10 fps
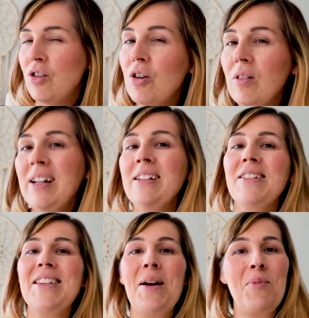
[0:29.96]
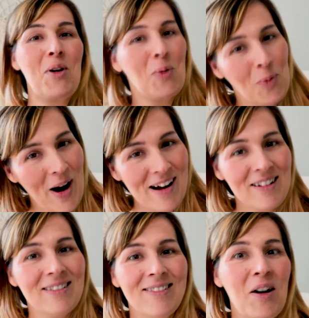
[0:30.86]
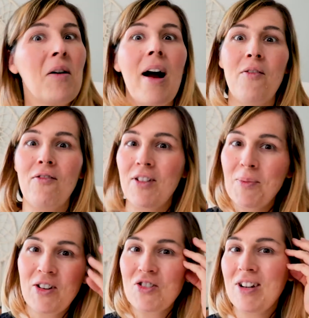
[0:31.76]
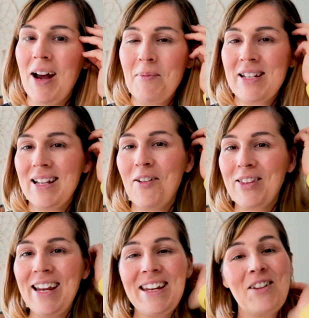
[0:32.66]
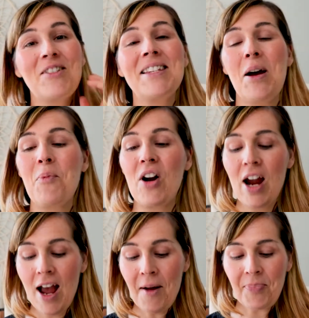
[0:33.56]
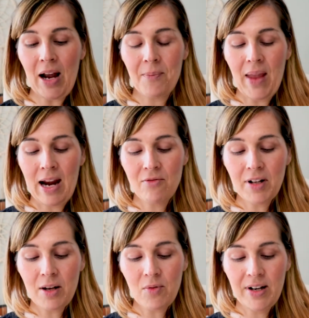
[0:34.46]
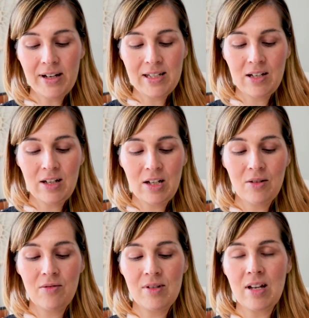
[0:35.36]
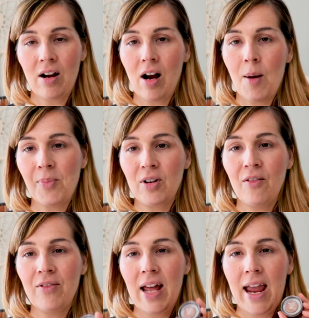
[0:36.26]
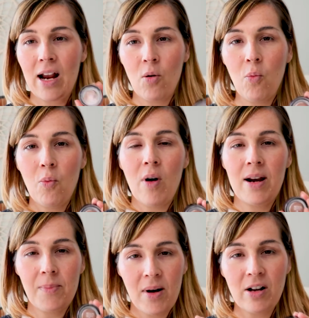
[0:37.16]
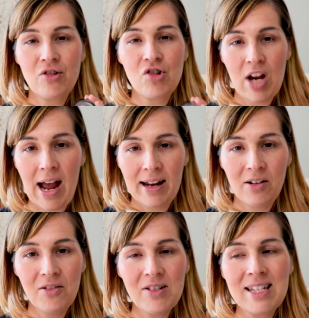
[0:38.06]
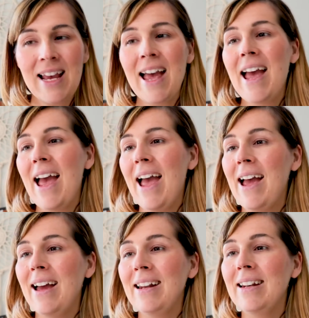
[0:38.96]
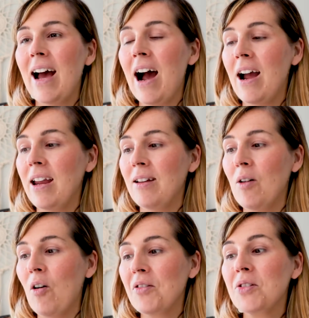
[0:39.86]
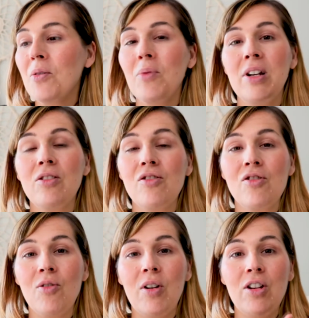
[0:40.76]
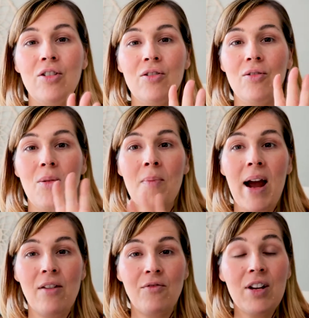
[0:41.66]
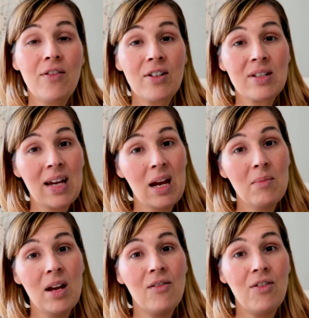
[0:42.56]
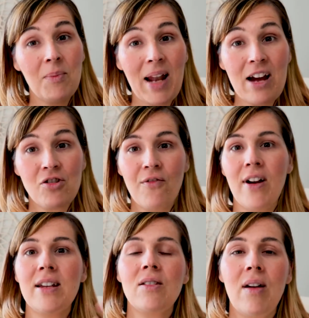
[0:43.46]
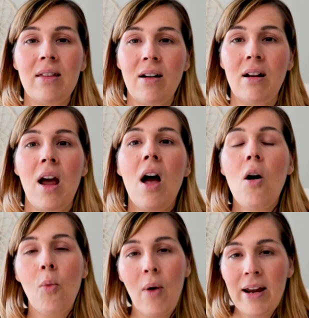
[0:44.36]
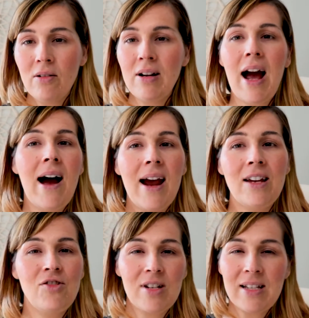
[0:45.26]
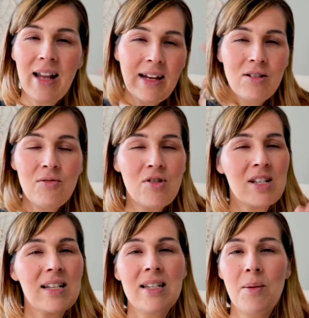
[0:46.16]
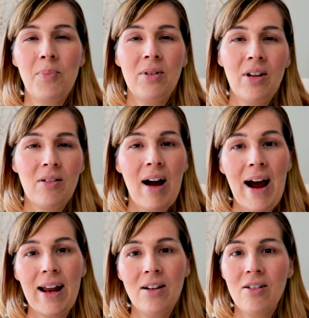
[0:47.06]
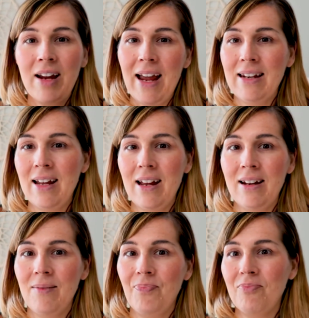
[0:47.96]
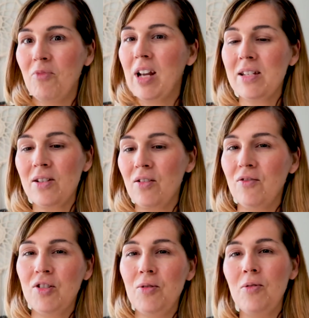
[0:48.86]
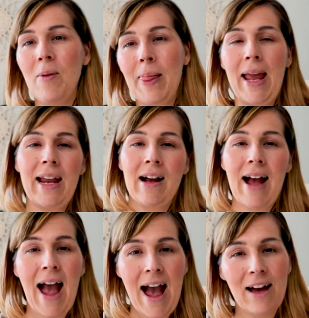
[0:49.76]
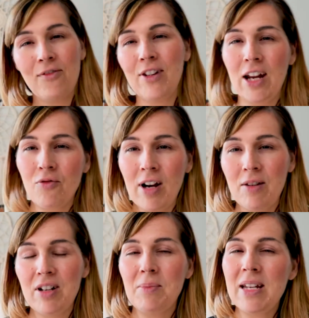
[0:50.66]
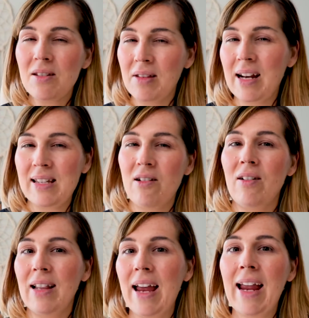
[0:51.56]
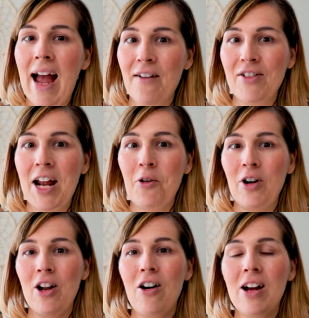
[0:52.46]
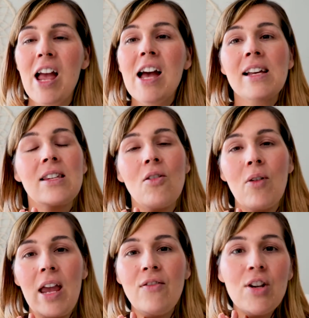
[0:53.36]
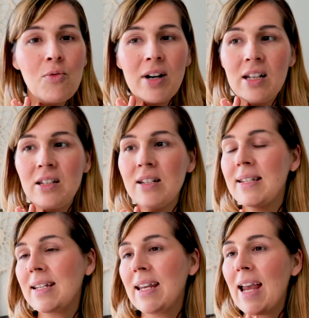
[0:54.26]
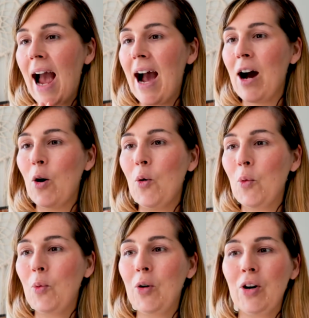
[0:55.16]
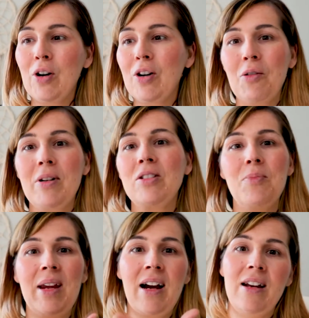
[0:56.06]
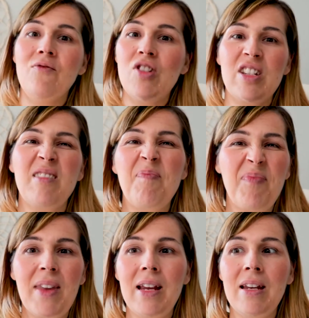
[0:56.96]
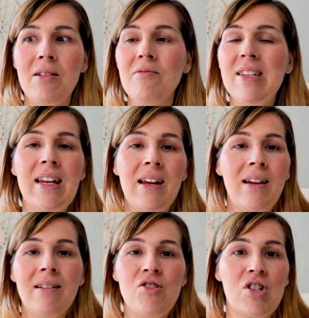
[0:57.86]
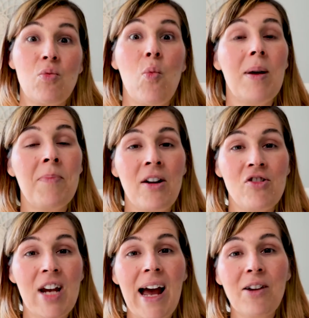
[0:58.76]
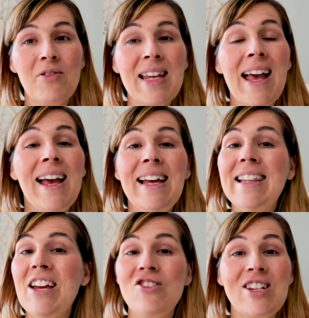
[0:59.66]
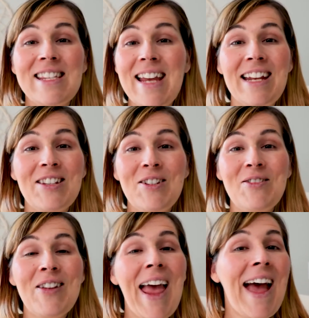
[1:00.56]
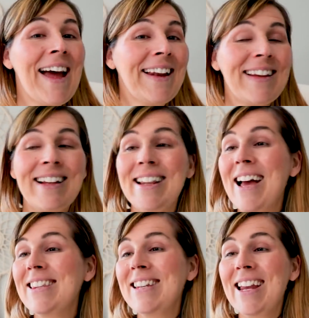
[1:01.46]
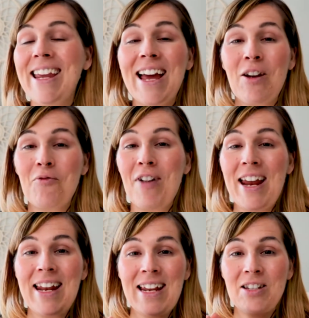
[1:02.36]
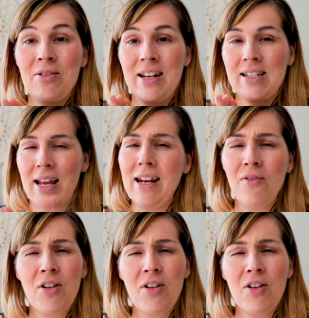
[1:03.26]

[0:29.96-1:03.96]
during the summer, while however much time is left in your summer. I really wanted to use a couple of like one pot shadows, and I also wanted to show you my refills came in from Lashify, so I thought, why don't I just like do just a simple little eye look, and then we can sort of do like a half get ready with me so that it's not like half an hour long. So if you wanted to see how we're going to be kind of just using just one pot shadows, then just stay tuned and let's get right into this. And